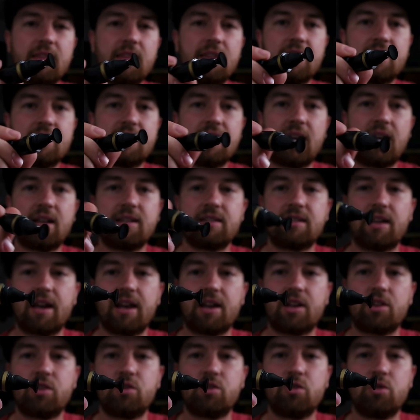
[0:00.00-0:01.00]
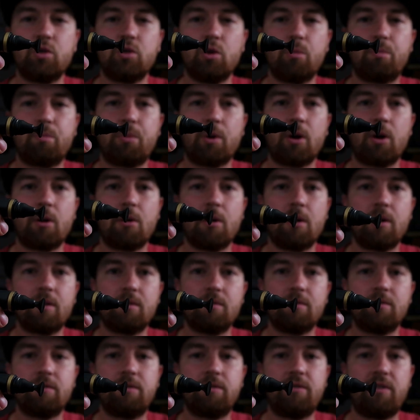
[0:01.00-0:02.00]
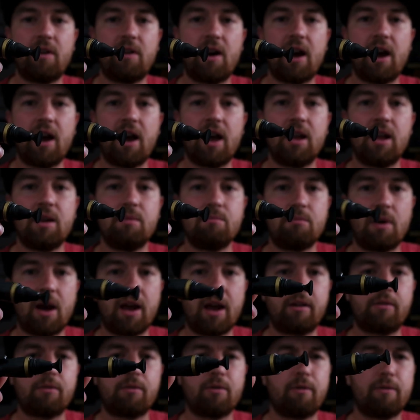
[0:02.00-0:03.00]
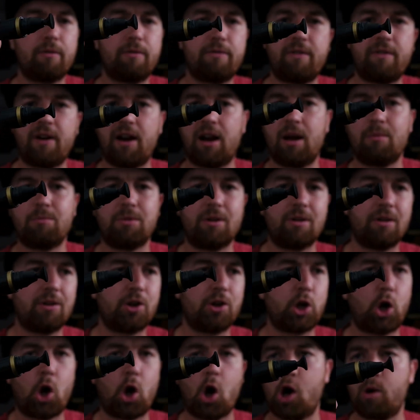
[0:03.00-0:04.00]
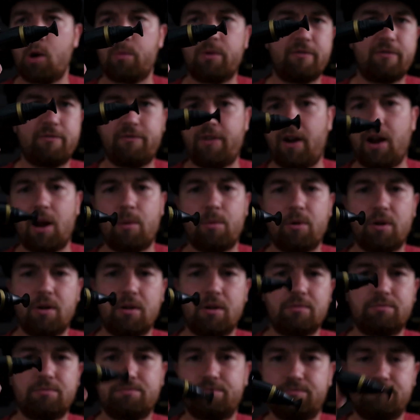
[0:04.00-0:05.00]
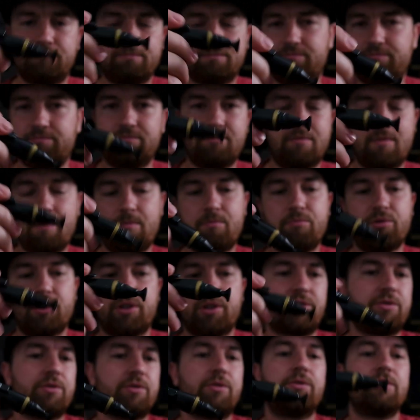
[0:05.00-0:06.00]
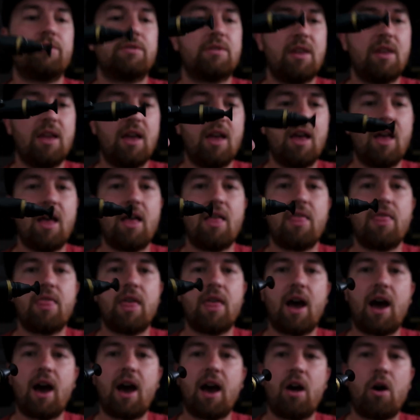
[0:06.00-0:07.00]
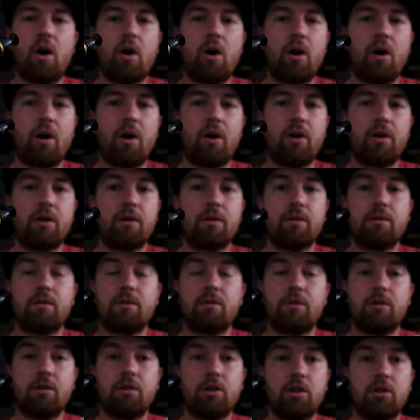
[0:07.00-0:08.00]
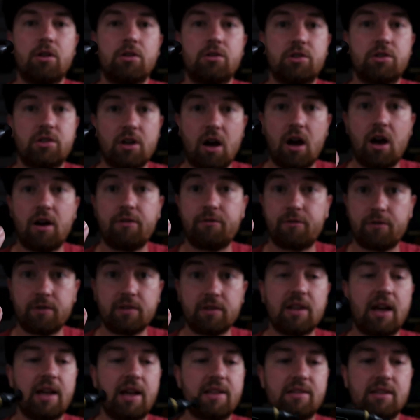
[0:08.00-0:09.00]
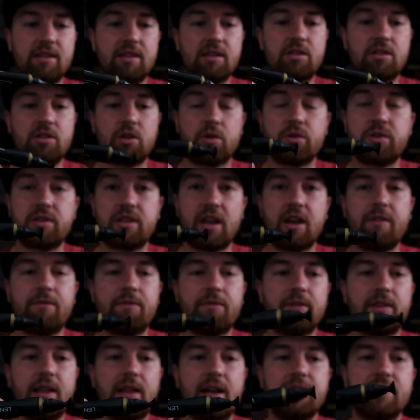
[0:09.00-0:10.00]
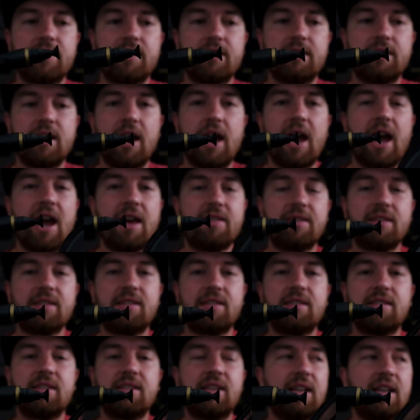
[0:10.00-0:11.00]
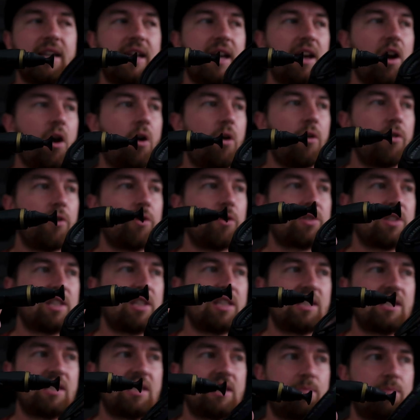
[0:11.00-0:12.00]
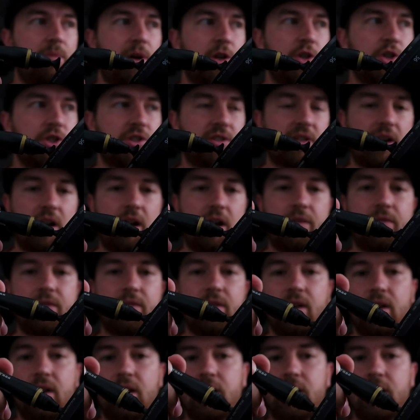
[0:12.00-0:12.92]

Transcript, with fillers: This has like super fine microfiber, carbon fiber bristles that are soft for lenses, so safe for lenses. And this is gonna get all those smudges off.